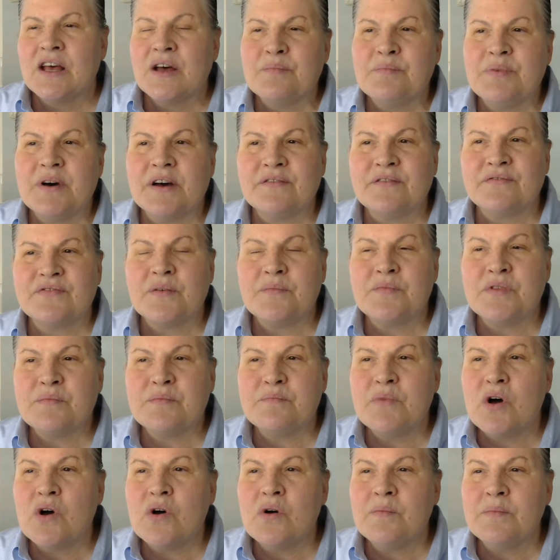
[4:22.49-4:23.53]
But from the
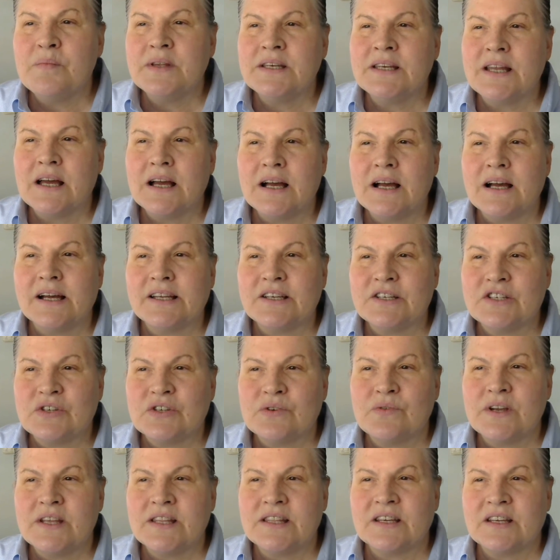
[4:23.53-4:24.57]
moment I
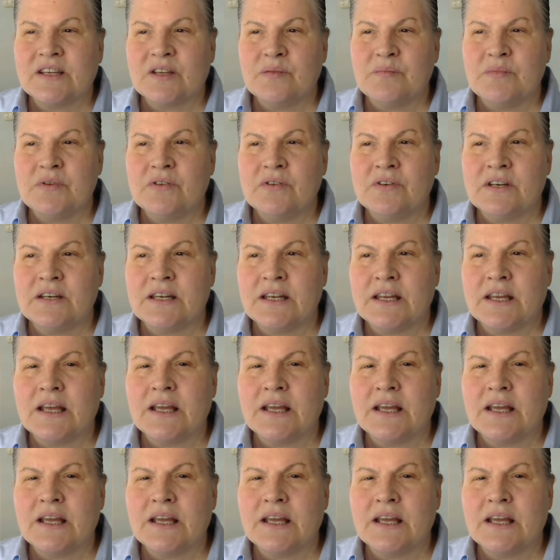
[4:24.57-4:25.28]
joined the community,